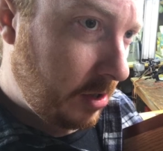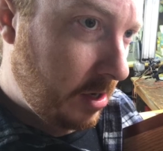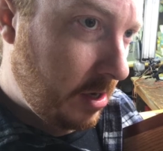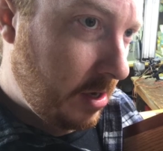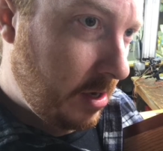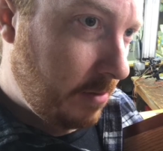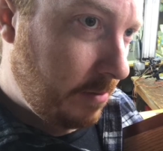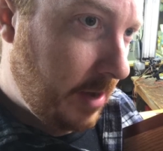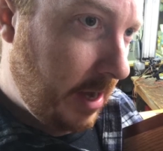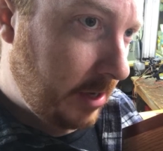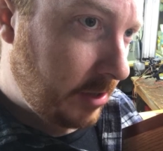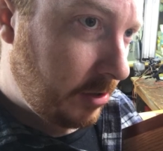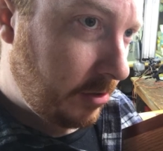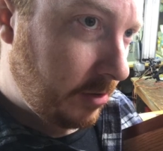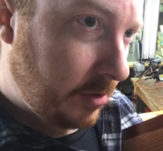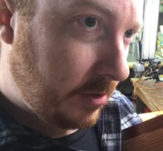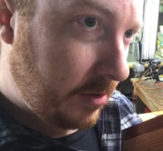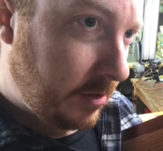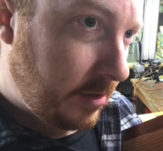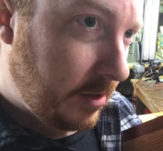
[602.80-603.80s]
box
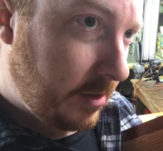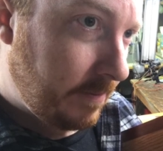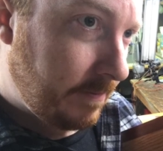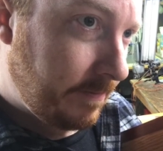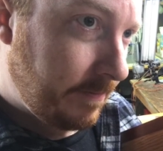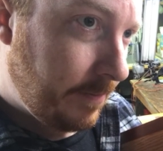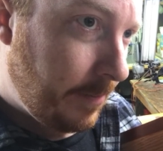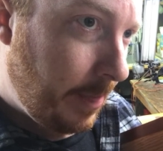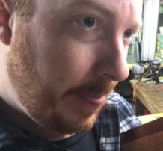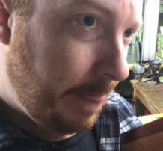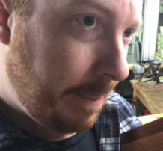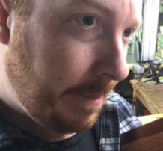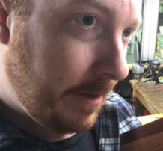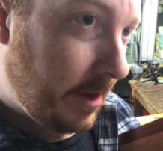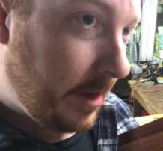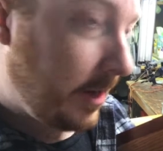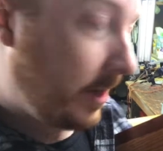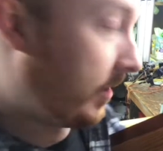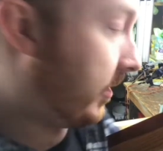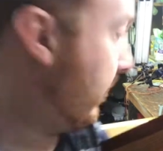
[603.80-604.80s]
joints. See that?
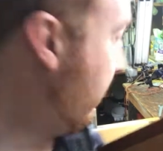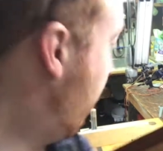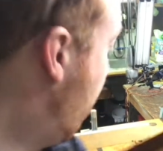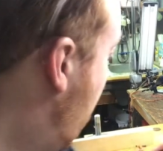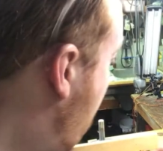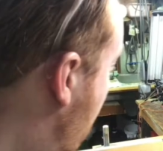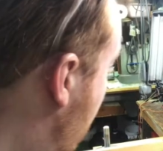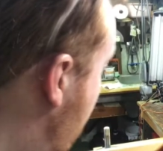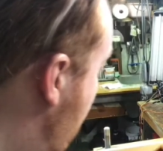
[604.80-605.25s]
And I did them all